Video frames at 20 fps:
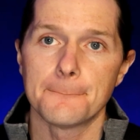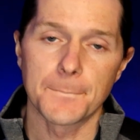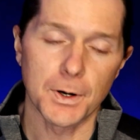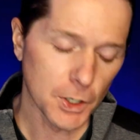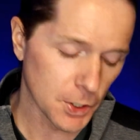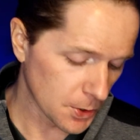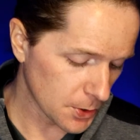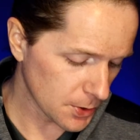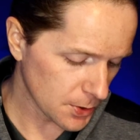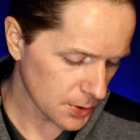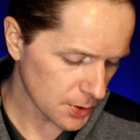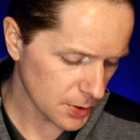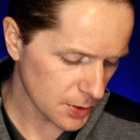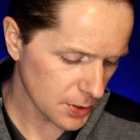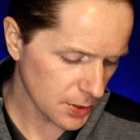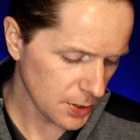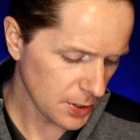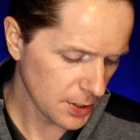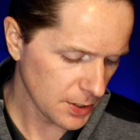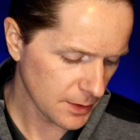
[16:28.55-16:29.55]

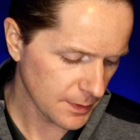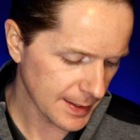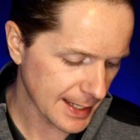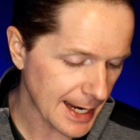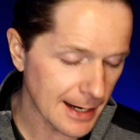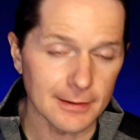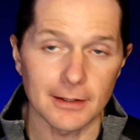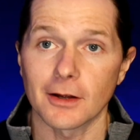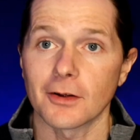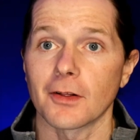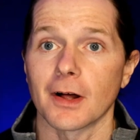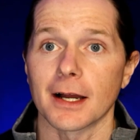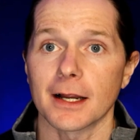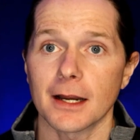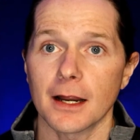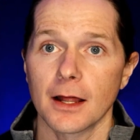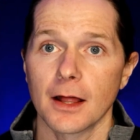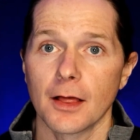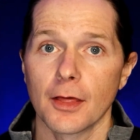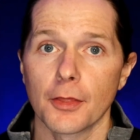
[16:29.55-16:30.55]
per the countdown
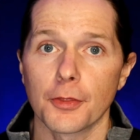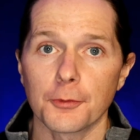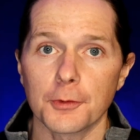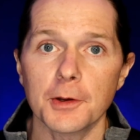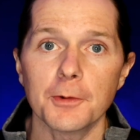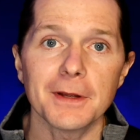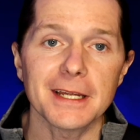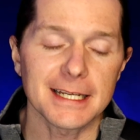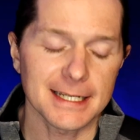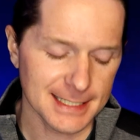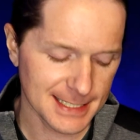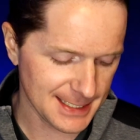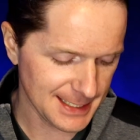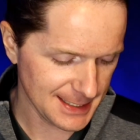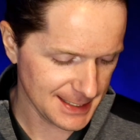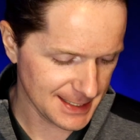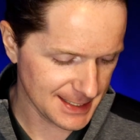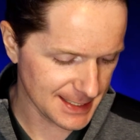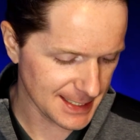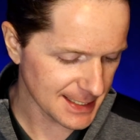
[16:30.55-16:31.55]
clock, 3
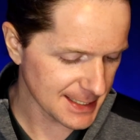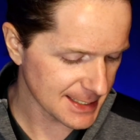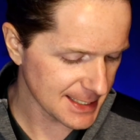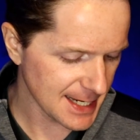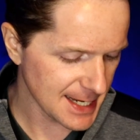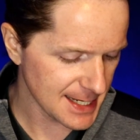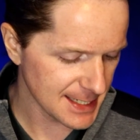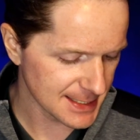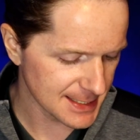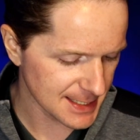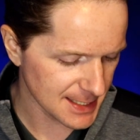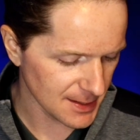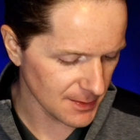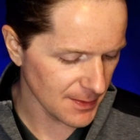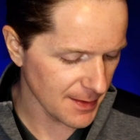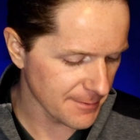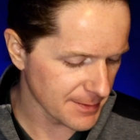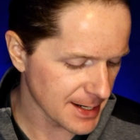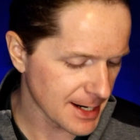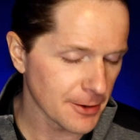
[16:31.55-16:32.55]
weeks, 6 days,
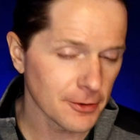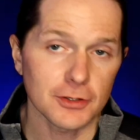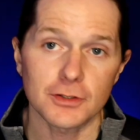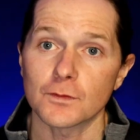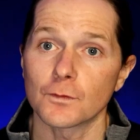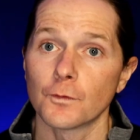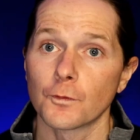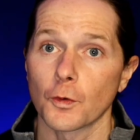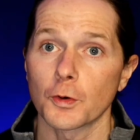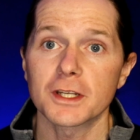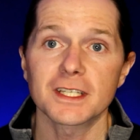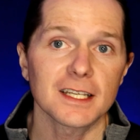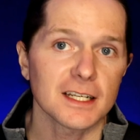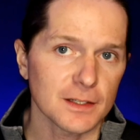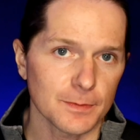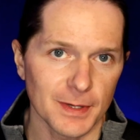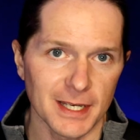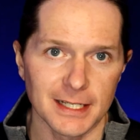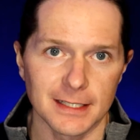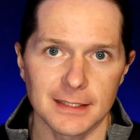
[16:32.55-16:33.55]
11 hours, and
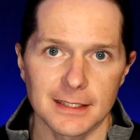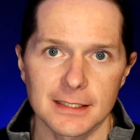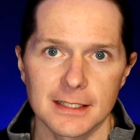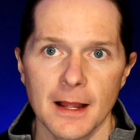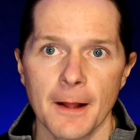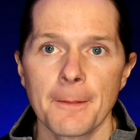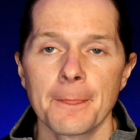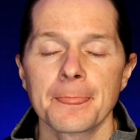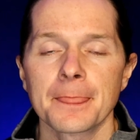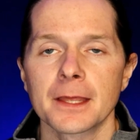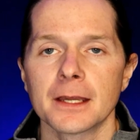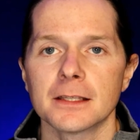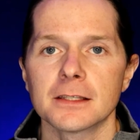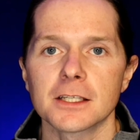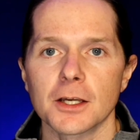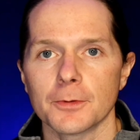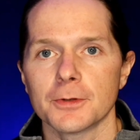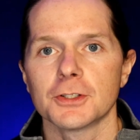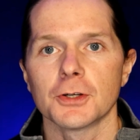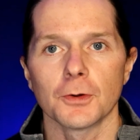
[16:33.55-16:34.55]
46 minutes
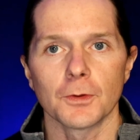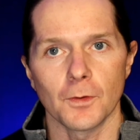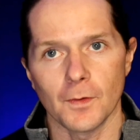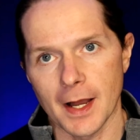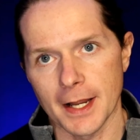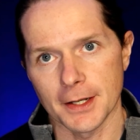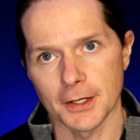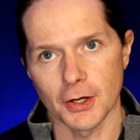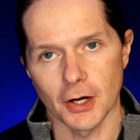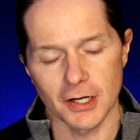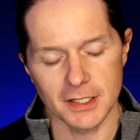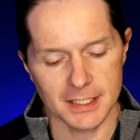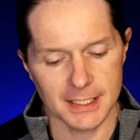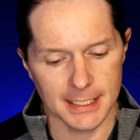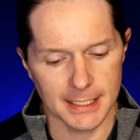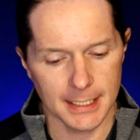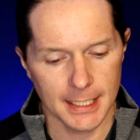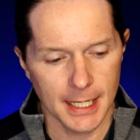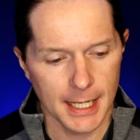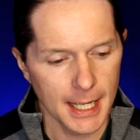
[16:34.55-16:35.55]
until we toe the line in
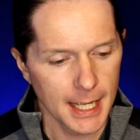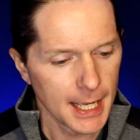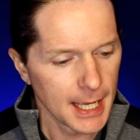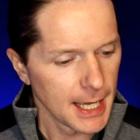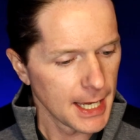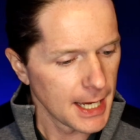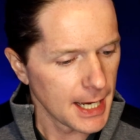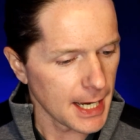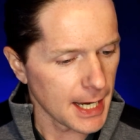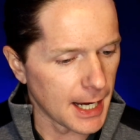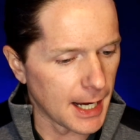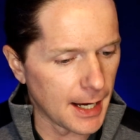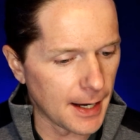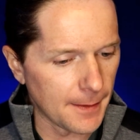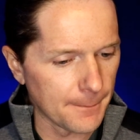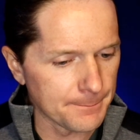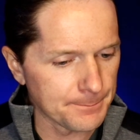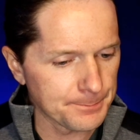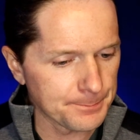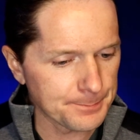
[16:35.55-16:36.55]
Austin.
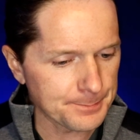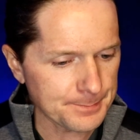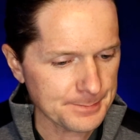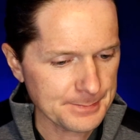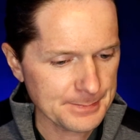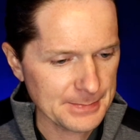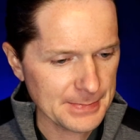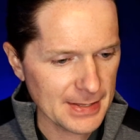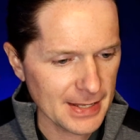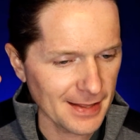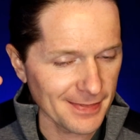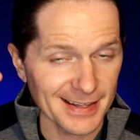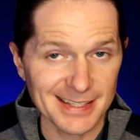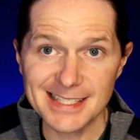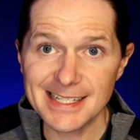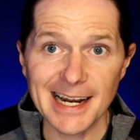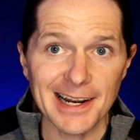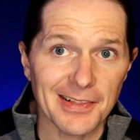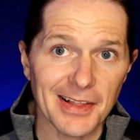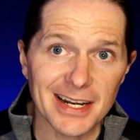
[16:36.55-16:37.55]

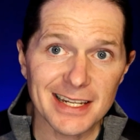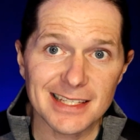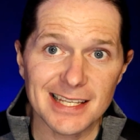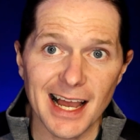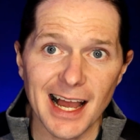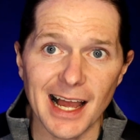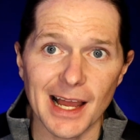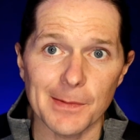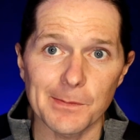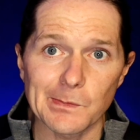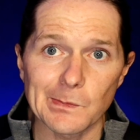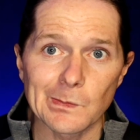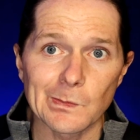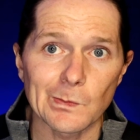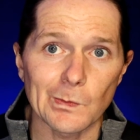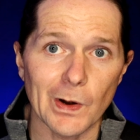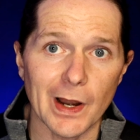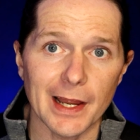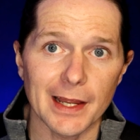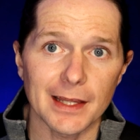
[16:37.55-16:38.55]
That's not a lot of time,
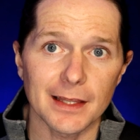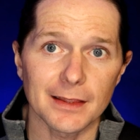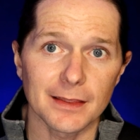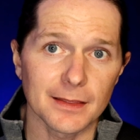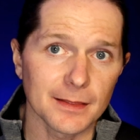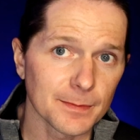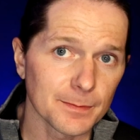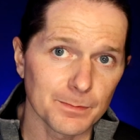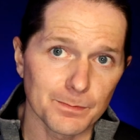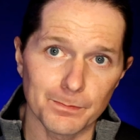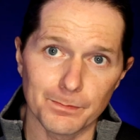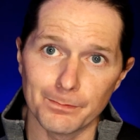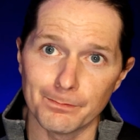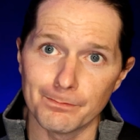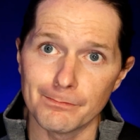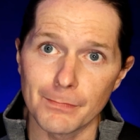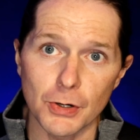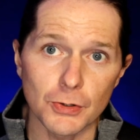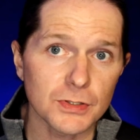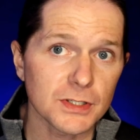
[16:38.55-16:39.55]
right?
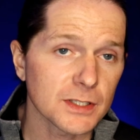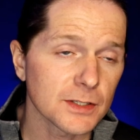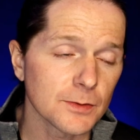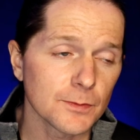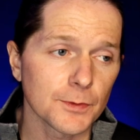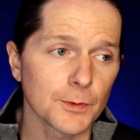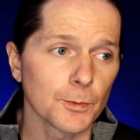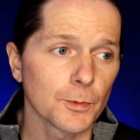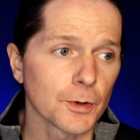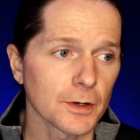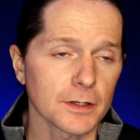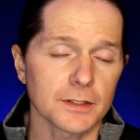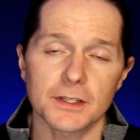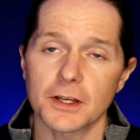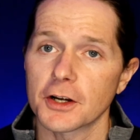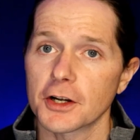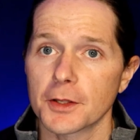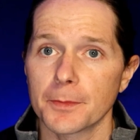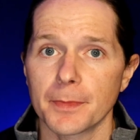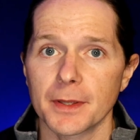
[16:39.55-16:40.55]
Most of the work's
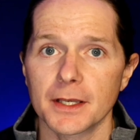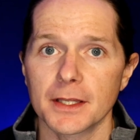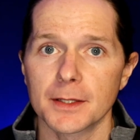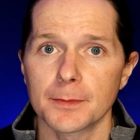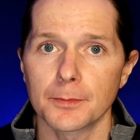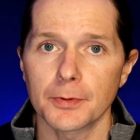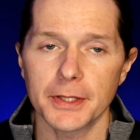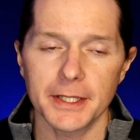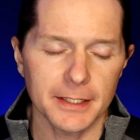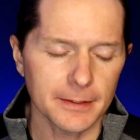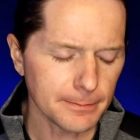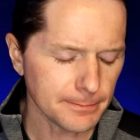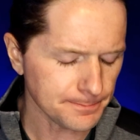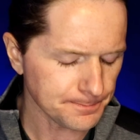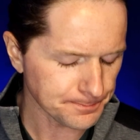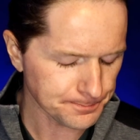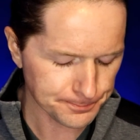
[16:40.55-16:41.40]
already been completed.